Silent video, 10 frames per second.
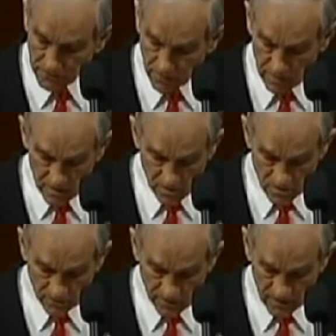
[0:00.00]
from the
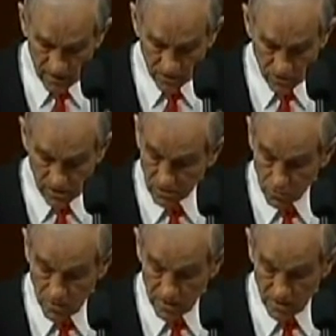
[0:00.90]
leaders of our country and
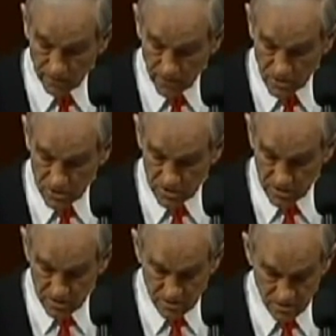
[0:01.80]
to many of our
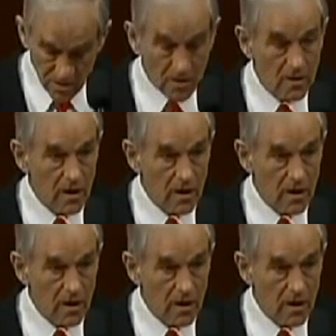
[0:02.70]
citizens